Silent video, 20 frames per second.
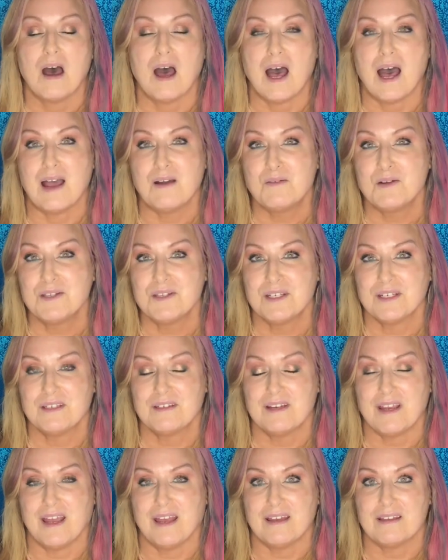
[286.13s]
I would
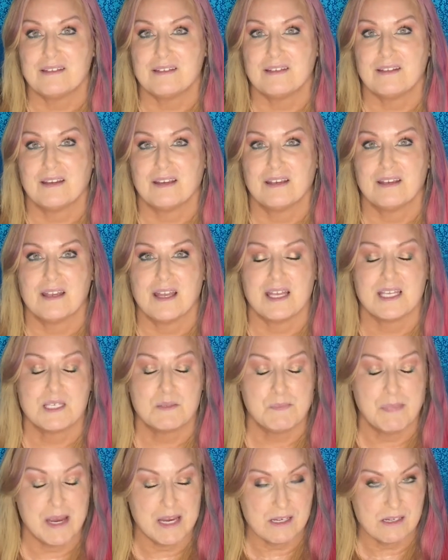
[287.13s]
suggest,
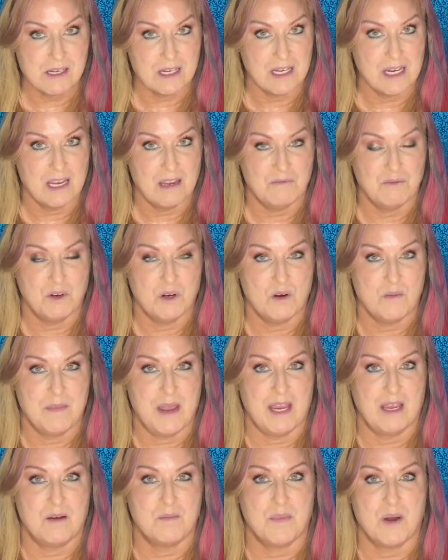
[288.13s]
especially if you're a
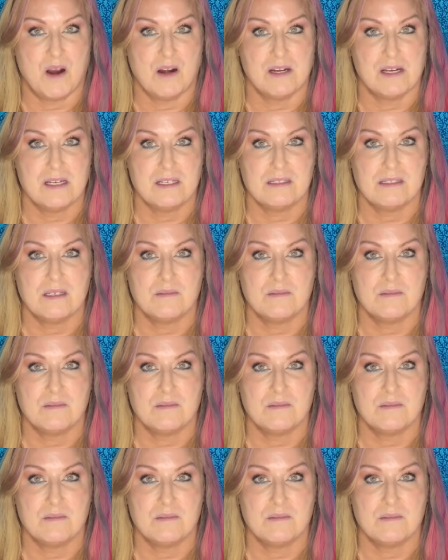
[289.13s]
makeup artist,